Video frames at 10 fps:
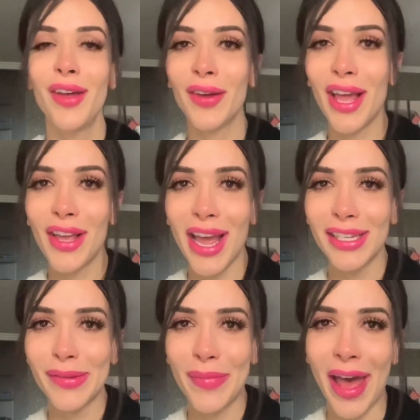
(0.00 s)
Okay, guys,
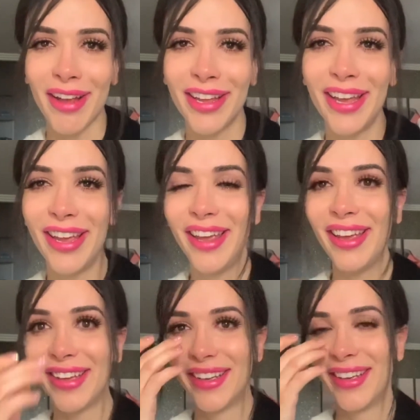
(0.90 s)
I'm back.
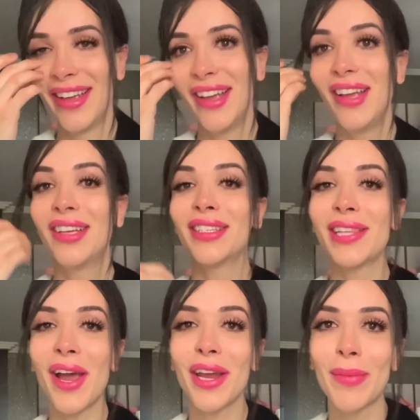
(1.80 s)

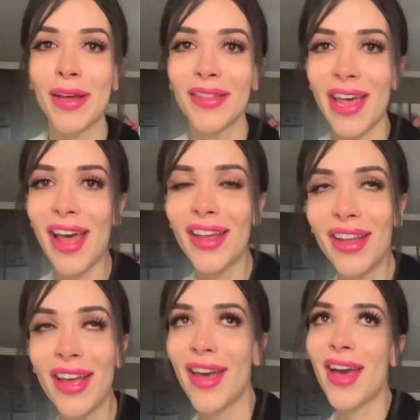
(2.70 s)
Sorry about that.
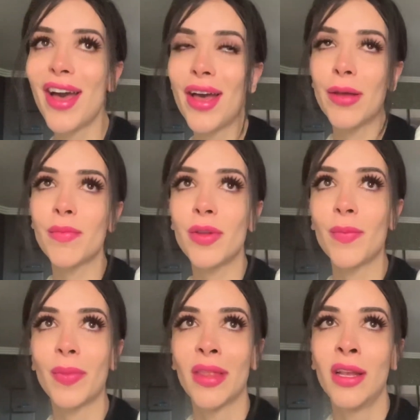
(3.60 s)

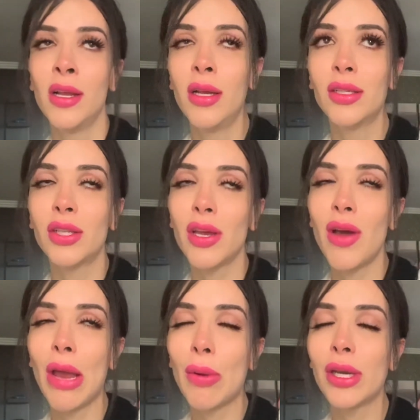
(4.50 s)
So
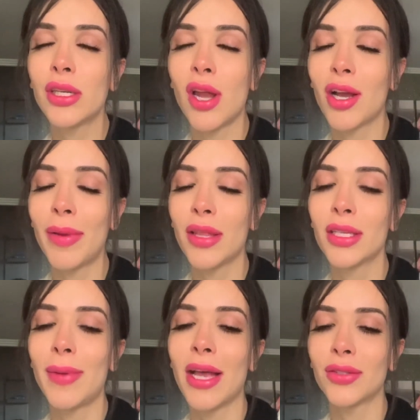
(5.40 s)
I wanted to talk about this
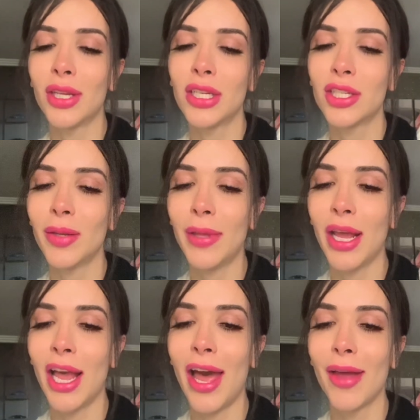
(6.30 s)
past relationship that I
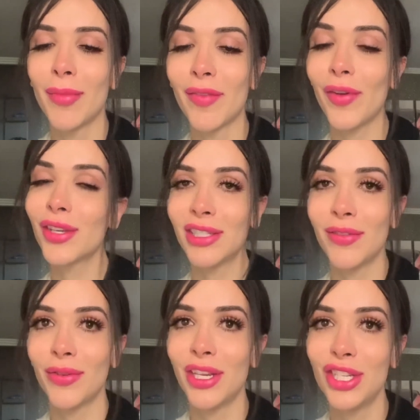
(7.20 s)
had. My first ever
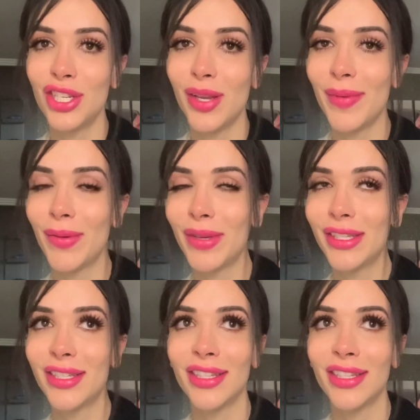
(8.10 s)
relationship. It was